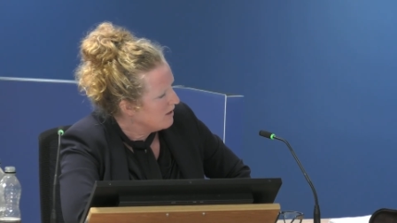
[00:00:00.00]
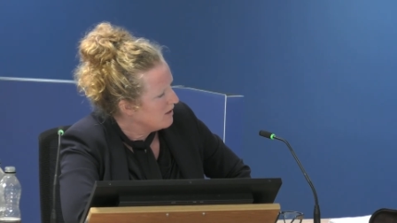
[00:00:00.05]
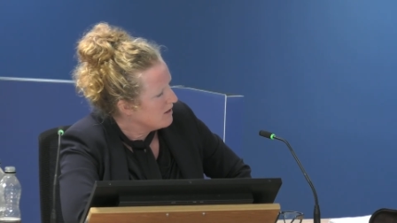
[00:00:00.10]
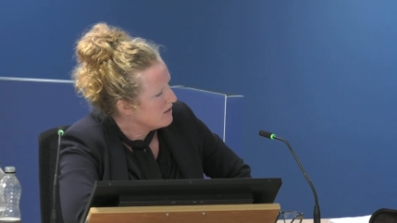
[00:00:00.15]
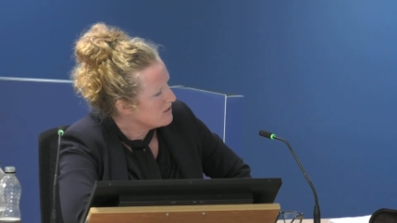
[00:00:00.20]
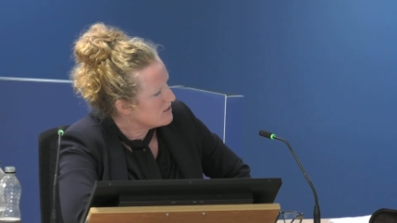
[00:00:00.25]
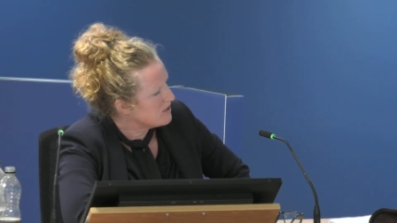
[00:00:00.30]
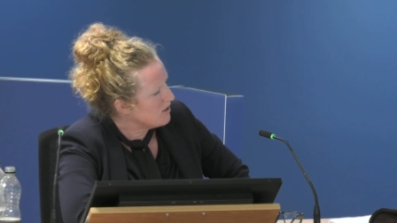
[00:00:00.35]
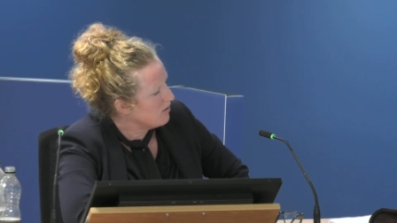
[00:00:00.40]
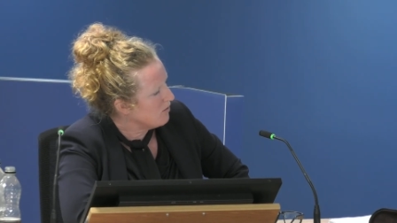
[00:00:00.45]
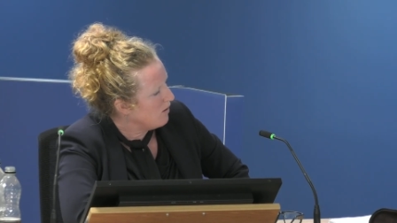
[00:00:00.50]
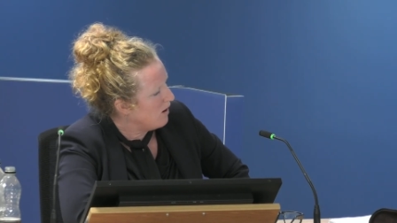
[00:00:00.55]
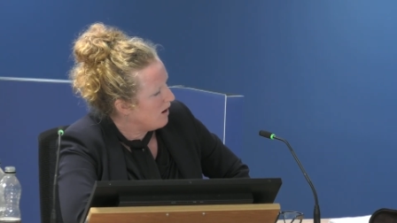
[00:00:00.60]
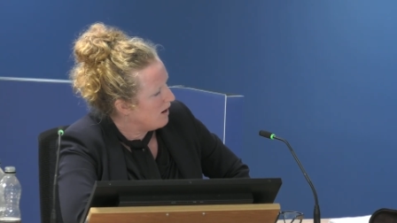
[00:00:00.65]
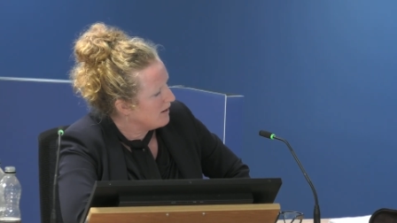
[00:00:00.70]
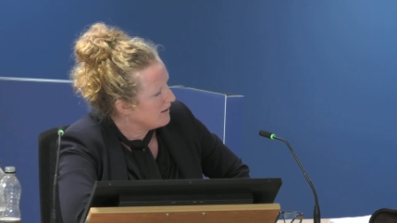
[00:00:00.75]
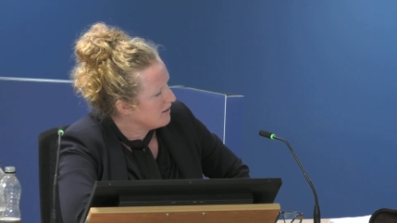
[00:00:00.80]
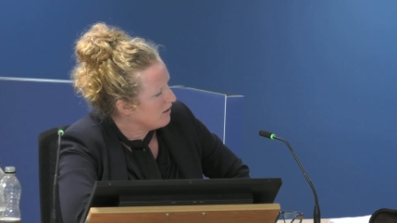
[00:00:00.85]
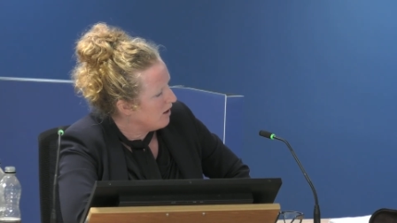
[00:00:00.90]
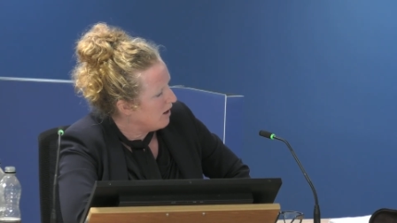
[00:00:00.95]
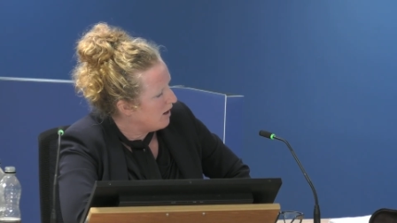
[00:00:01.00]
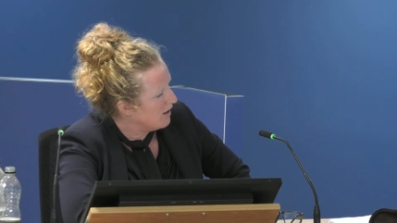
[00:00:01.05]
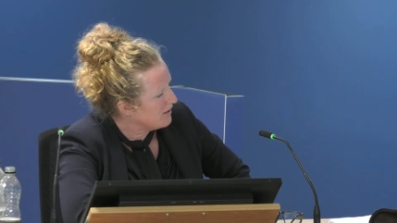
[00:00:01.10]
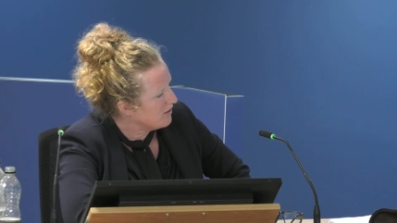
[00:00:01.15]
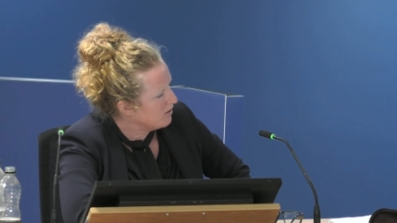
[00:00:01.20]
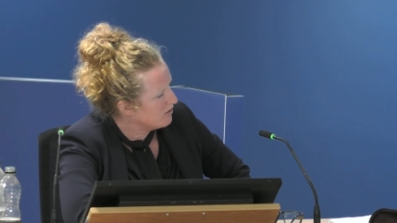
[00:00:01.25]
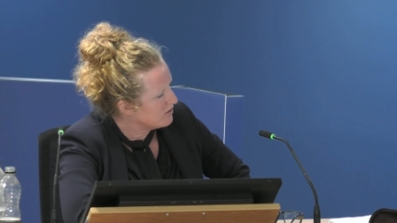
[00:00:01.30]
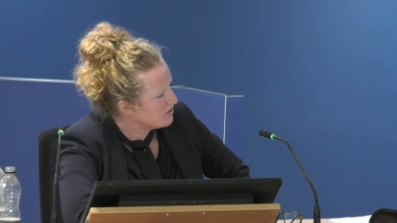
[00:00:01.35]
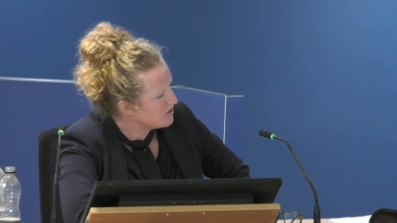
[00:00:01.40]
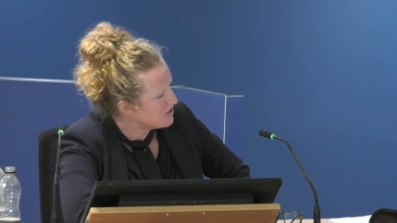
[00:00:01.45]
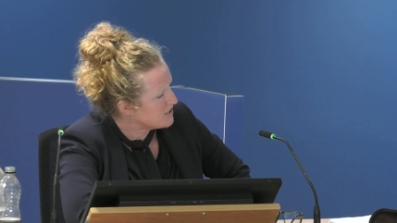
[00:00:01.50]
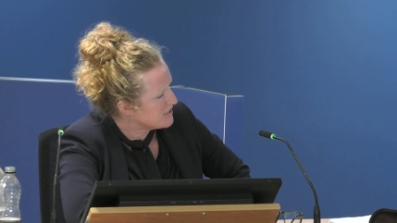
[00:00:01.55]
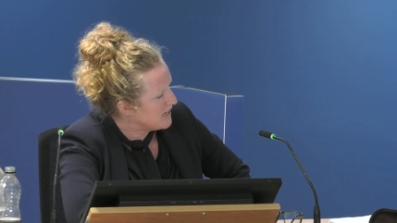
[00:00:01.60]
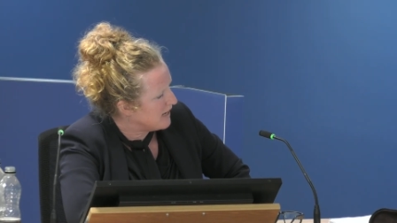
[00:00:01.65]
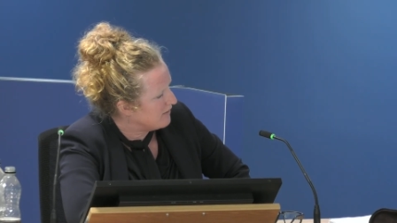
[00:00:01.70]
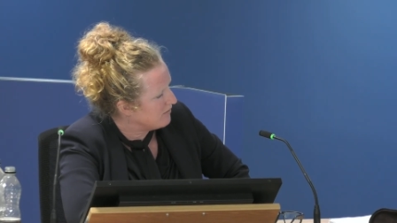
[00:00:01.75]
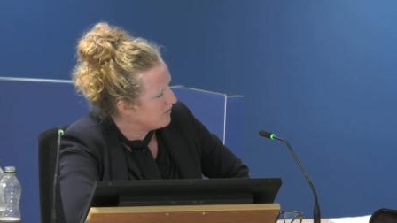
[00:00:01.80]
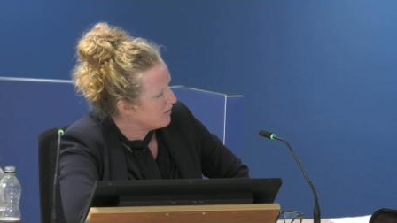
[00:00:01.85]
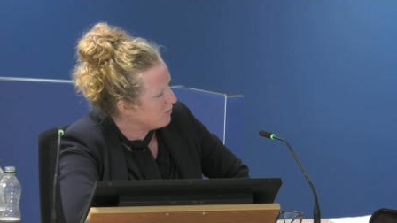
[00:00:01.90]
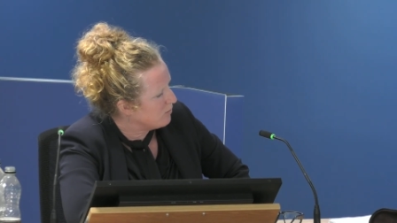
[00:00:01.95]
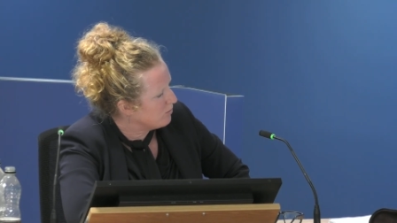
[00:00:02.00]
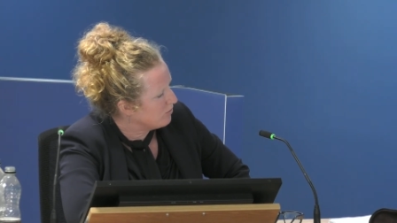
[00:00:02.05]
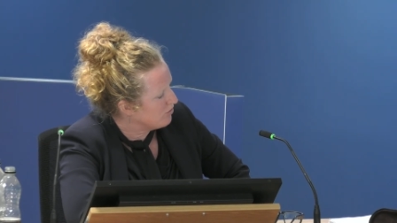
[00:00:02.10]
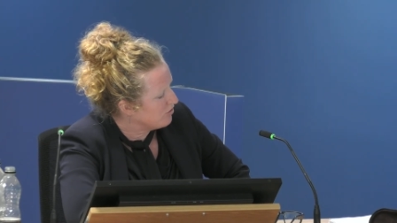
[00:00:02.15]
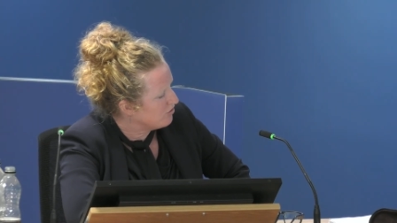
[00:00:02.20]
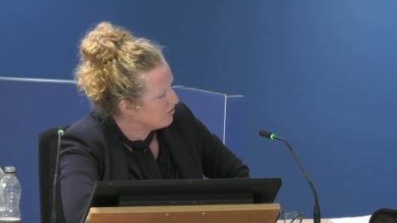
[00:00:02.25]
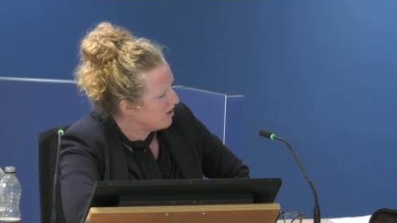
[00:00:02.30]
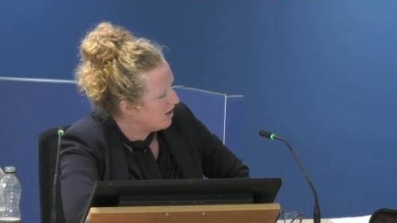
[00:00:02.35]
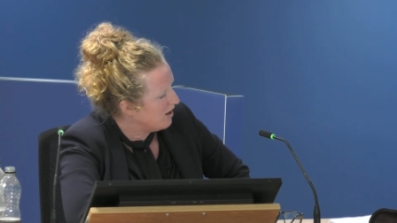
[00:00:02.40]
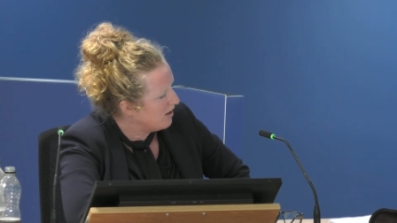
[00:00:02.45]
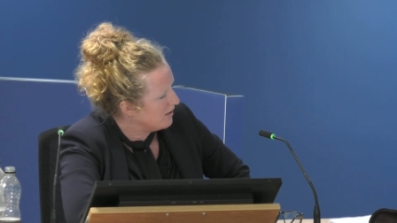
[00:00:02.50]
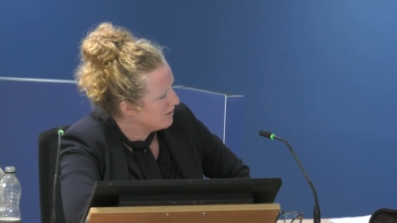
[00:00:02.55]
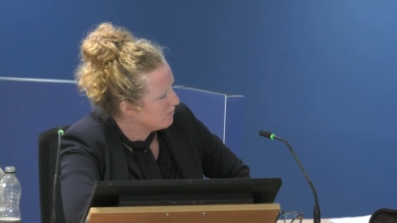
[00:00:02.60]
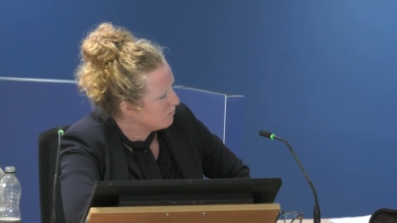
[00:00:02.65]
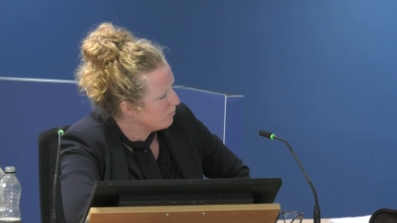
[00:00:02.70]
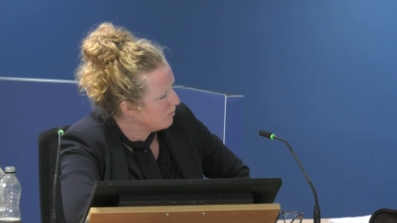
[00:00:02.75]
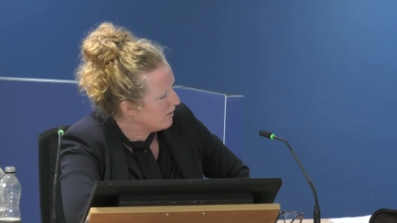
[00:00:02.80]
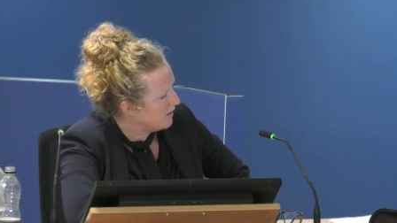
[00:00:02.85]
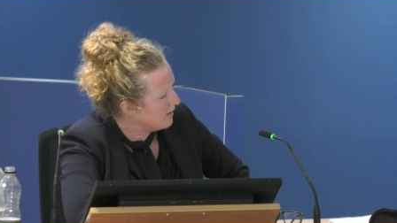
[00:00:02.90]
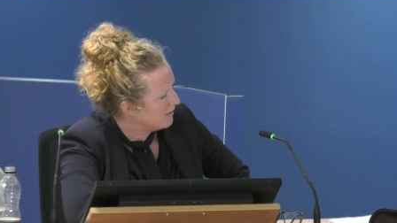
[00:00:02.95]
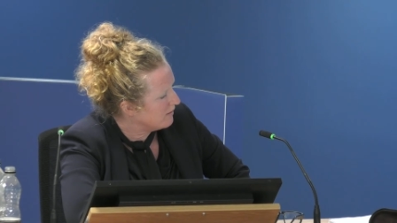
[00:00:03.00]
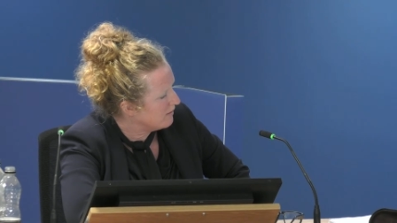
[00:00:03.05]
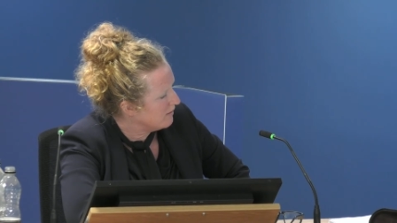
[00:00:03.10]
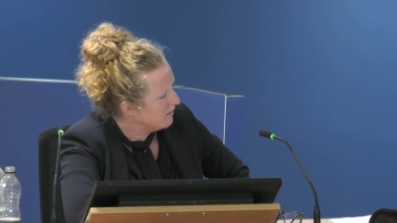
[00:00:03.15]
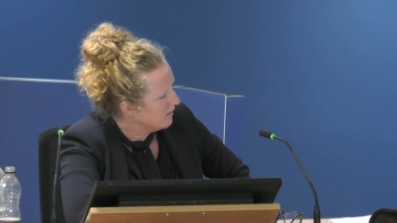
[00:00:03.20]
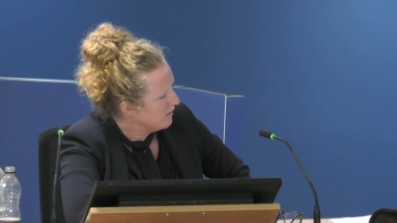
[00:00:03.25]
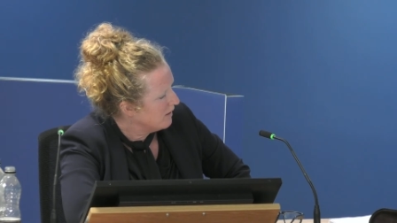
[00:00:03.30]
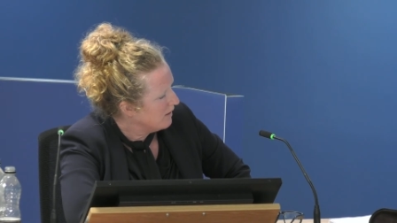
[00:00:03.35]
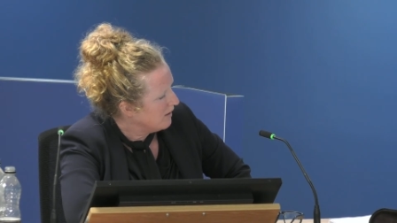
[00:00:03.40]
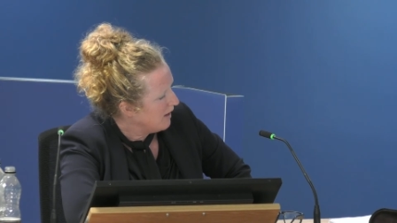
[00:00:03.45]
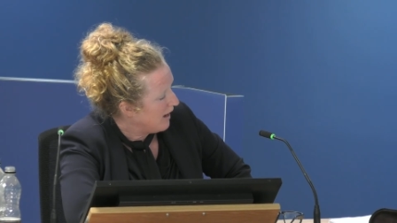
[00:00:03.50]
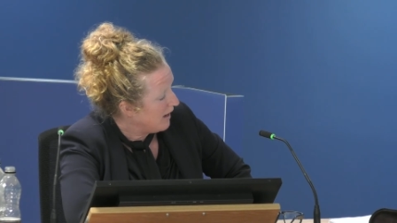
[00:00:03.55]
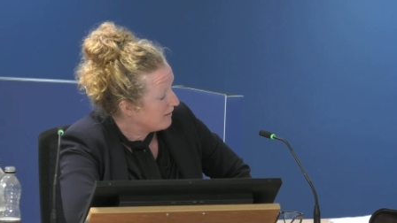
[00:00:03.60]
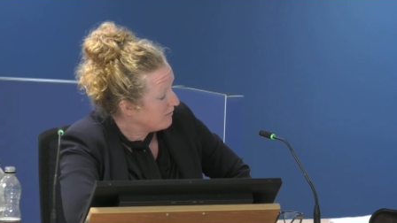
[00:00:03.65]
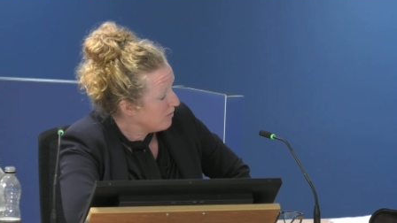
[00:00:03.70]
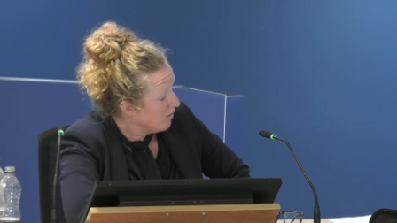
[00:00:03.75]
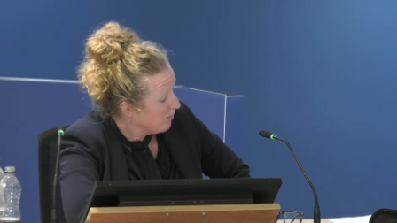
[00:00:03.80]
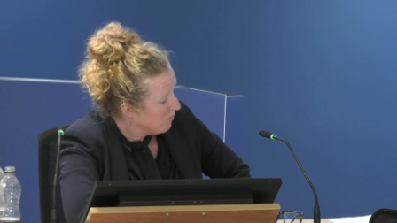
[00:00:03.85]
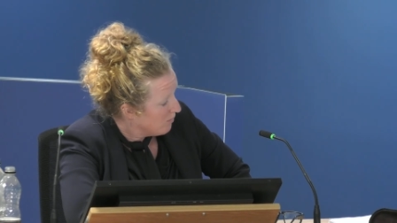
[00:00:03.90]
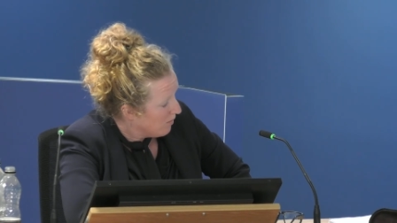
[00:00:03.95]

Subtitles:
So I understand there was a time when, and